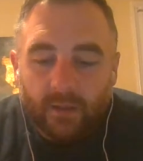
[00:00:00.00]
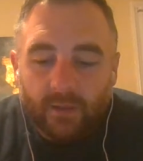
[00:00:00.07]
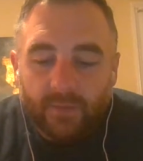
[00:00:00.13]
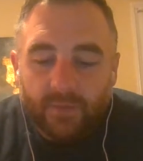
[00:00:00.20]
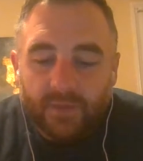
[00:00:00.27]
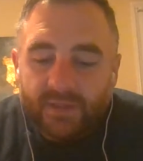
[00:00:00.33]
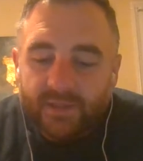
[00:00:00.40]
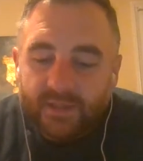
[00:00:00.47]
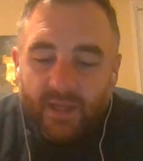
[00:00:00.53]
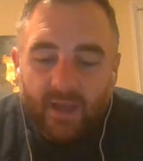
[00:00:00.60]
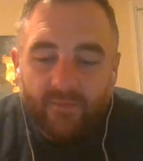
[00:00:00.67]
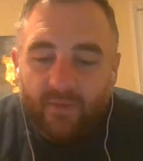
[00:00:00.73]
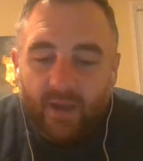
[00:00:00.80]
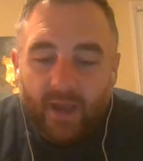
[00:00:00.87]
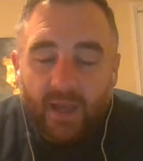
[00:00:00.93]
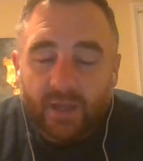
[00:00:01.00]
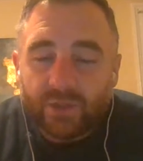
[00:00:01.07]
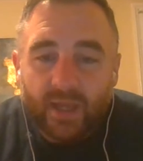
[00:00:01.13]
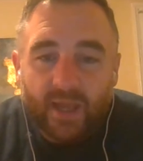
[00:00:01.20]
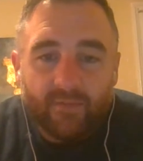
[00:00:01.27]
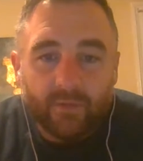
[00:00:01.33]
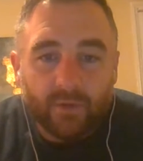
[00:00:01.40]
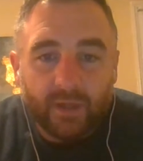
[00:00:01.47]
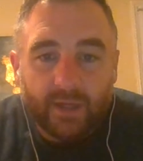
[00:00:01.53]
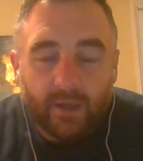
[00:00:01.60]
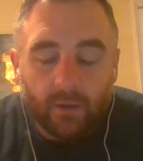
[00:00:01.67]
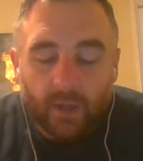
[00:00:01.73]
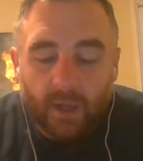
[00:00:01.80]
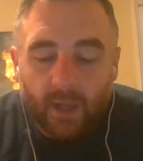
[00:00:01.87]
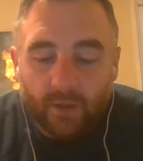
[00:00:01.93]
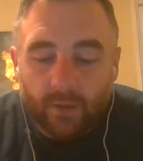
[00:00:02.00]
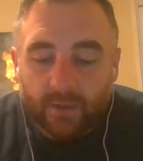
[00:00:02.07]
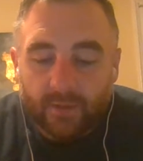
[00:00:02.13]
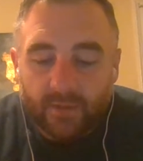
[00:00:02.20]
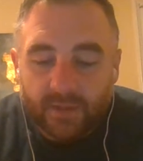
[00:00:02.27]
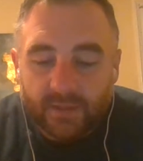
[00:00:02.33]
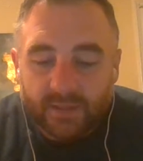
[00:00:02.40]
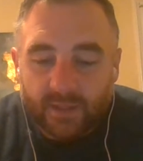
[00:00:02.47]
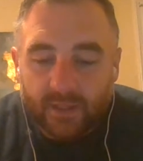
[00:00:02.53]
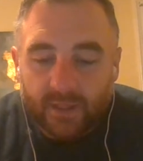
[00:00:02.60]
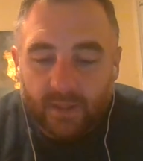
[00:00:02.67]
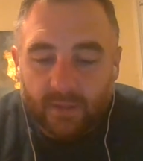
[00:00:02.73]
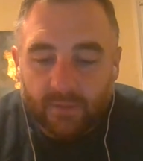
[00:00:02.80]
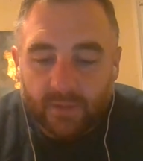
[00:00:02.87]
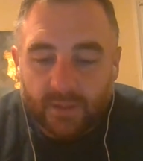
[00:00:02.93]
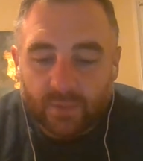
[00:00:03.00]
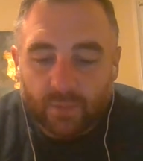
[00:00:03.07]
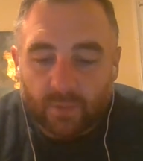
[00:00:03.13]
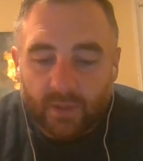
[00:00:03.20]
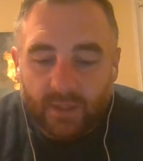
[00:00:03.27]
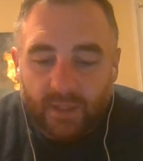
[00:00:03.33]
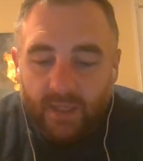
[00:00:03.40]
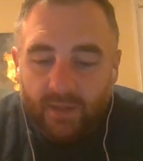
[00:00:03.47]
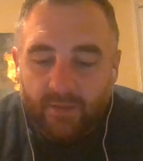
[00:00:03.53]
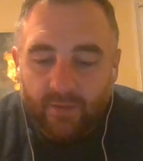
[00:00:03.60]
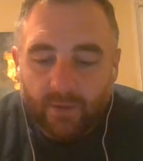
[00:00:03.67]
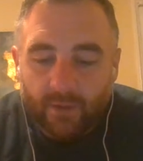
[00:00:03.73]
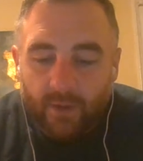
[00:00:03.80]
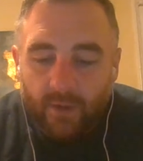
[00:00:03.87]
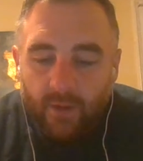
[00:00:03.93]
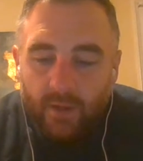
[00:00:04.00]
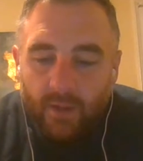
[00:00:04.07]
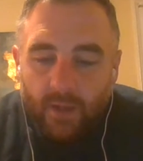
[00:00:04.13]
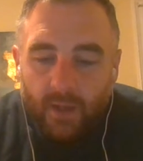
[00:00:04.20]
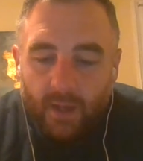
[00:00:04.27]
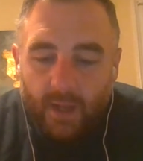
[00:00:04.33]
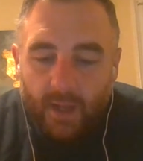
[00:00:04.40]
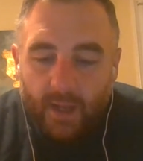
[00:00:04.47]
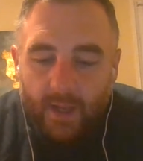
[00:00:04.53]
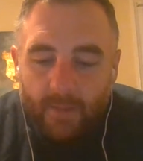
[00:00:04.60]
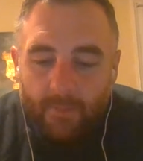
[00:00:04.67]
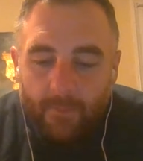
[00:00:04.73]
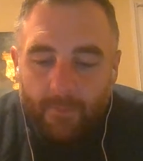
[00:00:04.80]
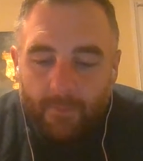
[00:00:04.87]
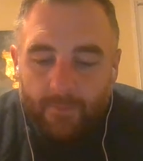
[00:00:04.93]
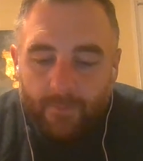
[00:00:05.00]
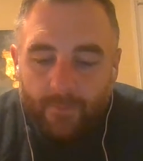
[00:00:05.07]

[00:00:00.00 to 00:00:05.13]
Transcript: This, I've, i actually haven't uh, heard of this, uh, this run either. Um,